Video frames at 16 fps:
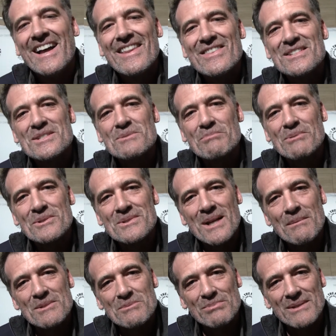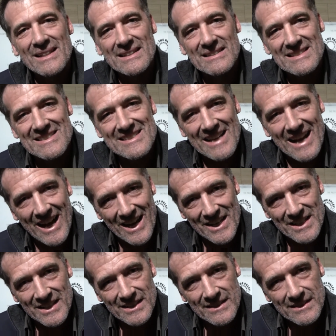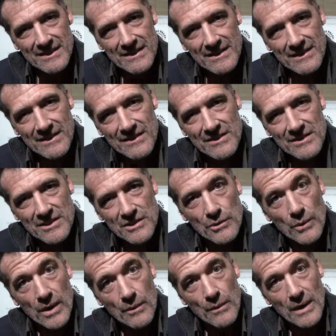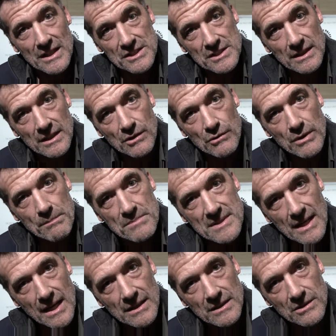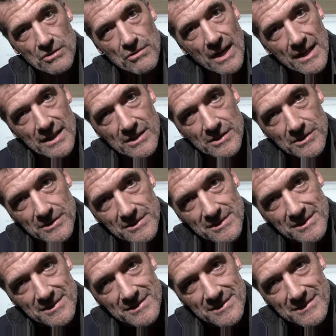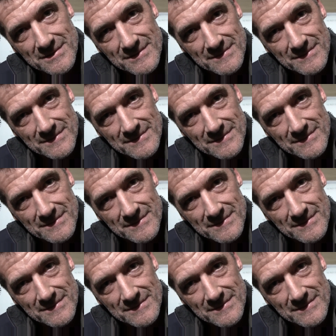This is Bruce Thomas playing Desaad. You are watching Krypton Chronicles.